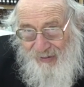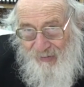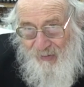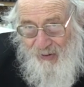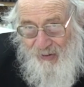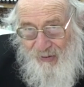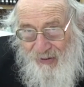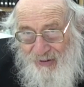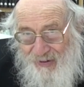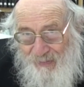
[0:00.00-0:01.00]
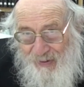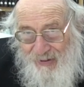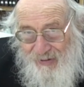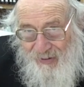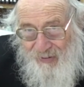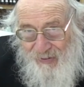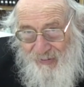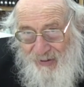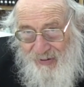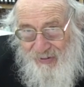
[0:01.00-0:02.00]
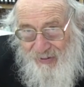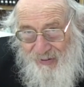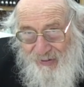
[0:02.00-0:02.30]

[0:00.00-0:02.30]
Well, in the past, how they made the salt?